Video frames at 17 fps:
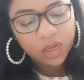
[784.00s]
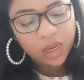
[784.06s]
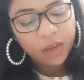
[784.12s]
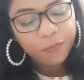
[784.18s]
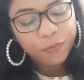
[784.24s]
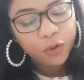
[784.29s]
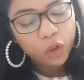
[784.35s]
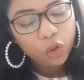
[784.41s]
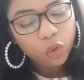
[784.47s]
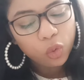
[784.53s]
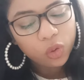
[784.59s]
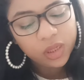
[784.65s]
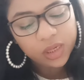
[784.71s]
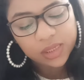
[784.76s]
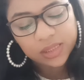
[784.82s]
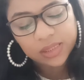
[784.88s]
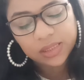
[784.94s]
If you do
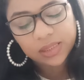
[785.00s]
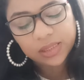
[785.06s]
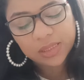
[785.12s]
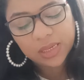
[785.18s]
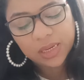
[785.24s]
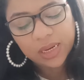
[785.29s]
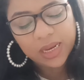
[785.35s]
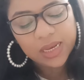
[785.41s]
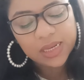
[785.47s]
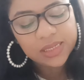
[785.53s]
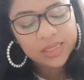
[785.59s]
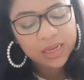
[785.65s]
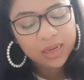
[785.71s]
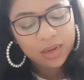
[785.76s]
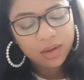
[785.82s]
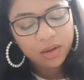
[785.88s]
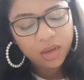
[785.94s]
this,
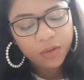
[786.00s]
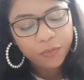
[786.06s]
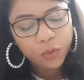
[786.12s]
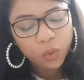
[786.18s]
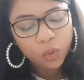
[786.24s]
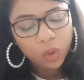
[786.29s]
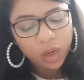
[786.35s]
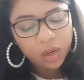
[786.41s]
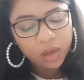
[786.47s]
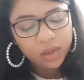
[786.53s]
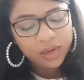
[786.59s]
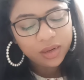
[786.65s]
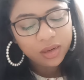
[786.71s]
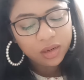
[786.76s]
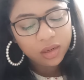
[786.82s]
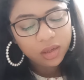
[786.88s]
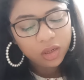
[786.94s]
if you are
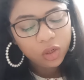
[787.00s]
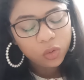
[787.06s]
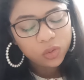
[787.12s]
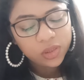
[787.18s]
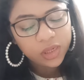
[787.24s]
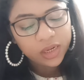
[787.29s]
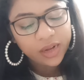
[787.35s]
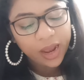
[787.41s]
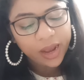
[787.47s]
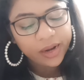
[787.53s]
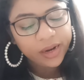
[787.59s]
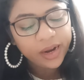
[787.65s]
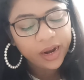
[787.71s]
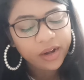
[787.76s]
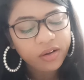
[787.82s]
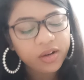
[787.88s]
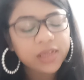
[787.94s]
using
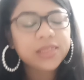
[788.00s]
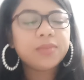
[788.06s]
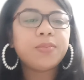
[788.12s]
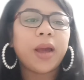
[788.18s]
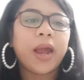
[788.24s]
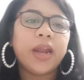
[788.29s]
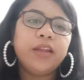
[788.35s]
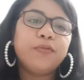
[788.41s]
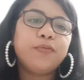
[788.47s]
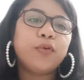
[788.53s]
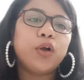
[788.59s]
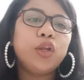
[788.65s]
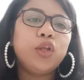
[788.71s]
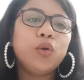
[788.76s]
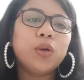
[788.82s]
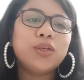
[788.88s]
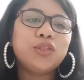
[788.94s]
direct address, by
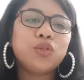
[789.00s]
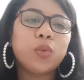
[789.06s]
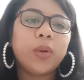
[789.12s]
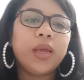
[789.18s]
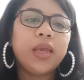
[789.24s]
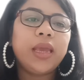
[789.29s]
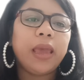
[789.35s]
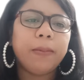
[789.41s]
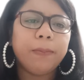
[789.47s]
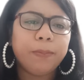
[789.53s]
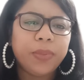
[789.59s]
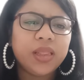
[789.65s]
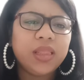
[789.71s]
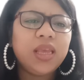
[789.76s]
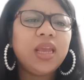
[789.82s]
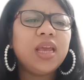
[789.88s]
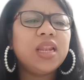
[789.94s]
default you are showing
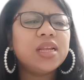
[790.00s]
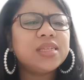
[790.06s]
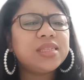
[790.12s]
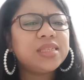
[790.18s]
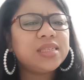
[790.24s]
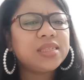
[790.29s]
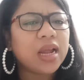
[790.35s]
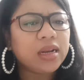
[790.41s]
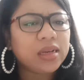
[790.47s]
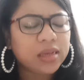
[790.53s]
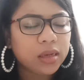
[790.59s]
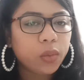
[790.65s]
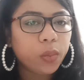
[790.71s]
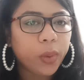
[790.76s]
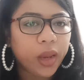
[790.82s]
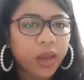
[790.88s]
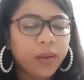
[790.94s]
empathy in a
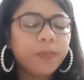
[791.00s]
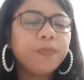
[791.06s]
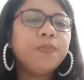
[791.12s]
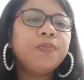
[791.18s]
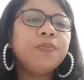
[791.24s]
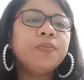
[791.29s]
subtle way.